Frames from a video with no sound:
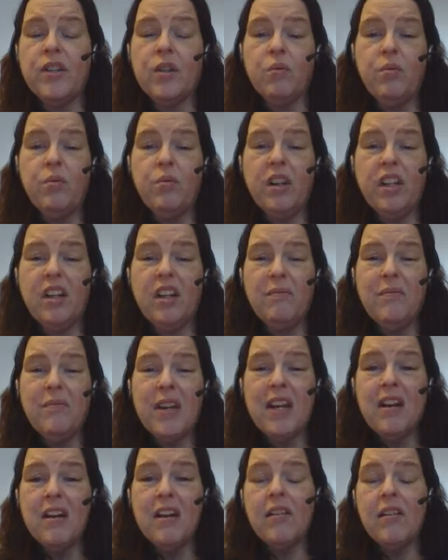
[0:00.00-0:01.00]
So really,
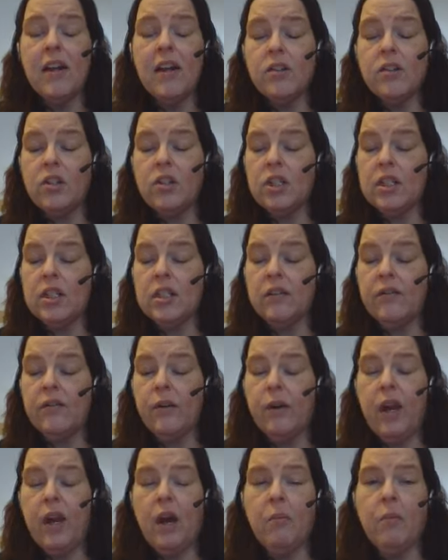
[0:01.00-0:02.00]
that's just a
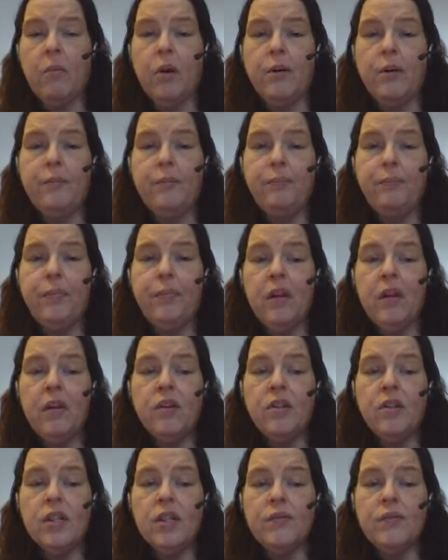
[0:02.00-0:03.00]
vocab word,
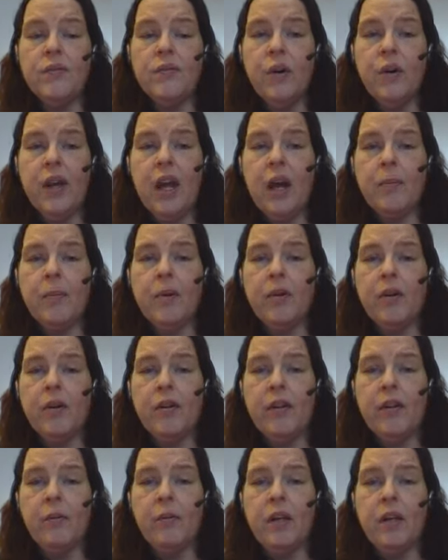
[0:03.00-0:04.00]
just
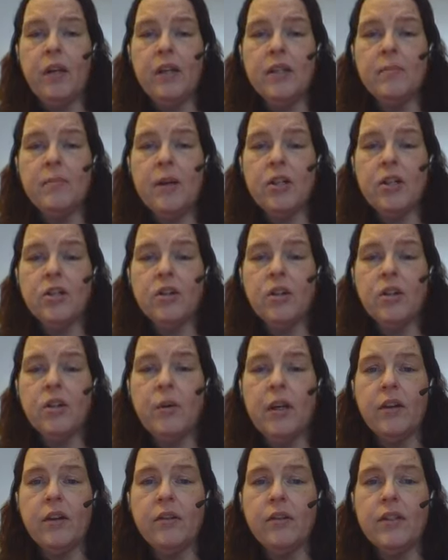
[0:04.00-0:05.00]
vocabulary that we need to make sure that
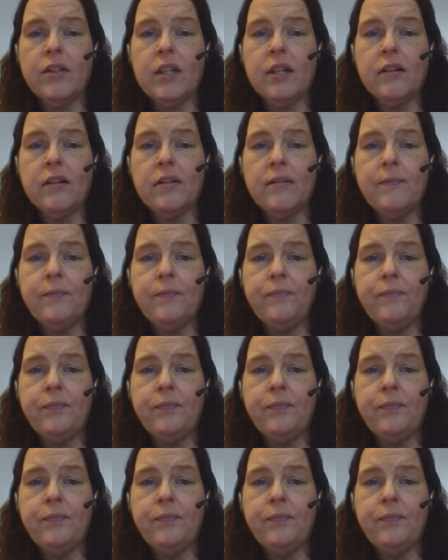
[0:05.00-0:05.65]
we understand.